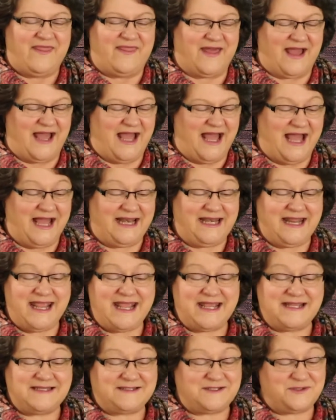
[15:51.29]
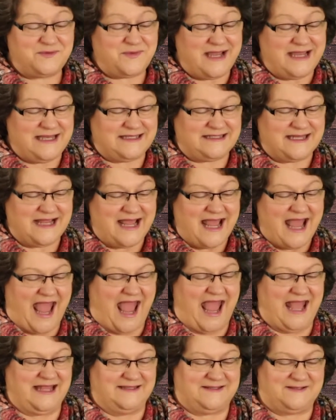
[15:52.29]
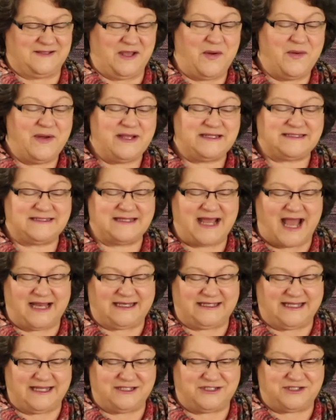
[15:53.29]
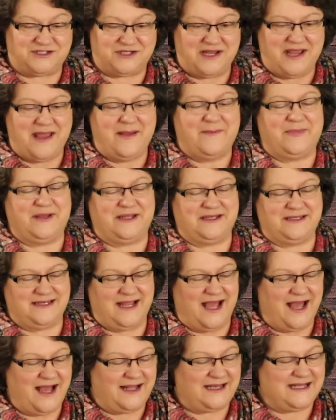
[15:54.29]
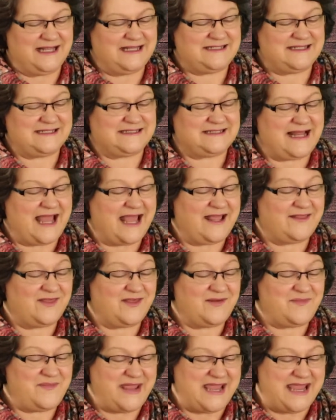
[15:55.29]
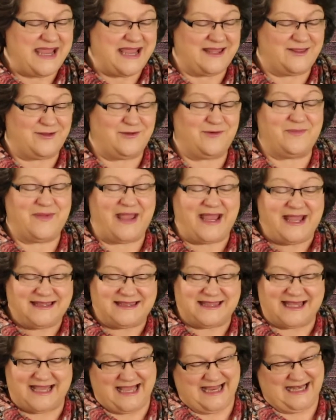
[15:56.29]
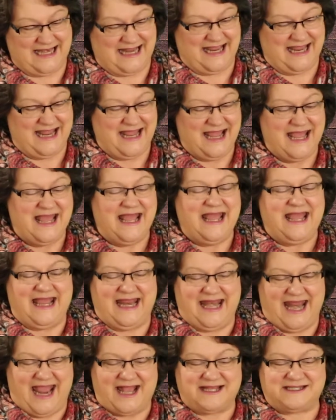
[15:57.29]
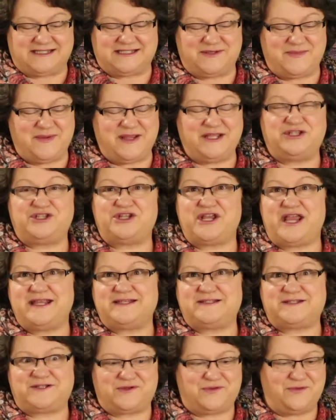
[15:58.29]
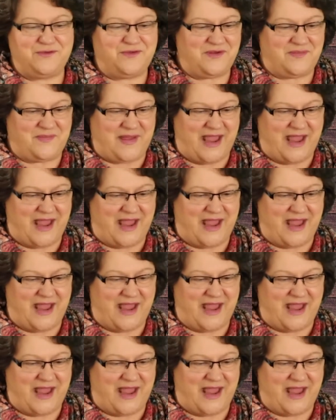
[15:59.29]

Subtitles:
The honey is sweet, and so is knowledge. But knowledge is like the bee who made the honey. It has to be chased through the